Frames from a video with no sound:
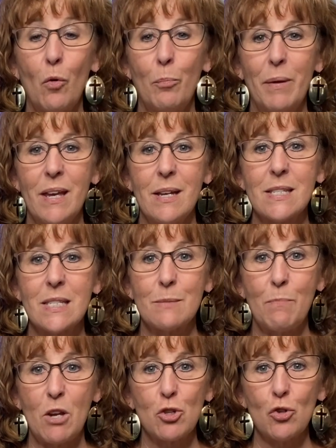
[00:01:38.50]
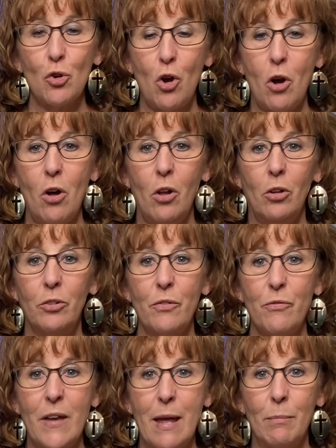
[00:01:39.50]
will be a special called
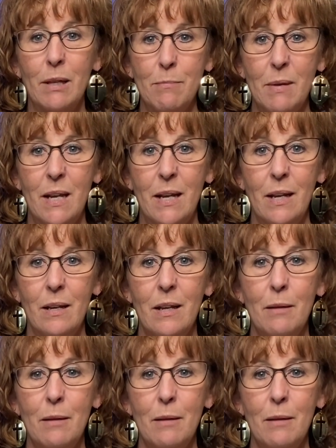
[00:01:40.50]
family meeting